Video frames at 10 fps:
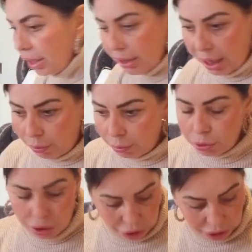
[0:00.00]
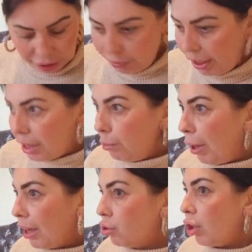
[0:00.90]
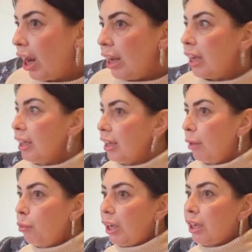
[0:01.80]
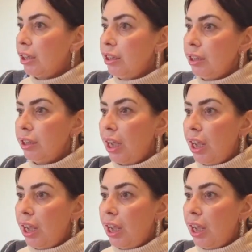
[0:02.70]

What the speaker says: So I'm just going to go and get the black tray, and then we can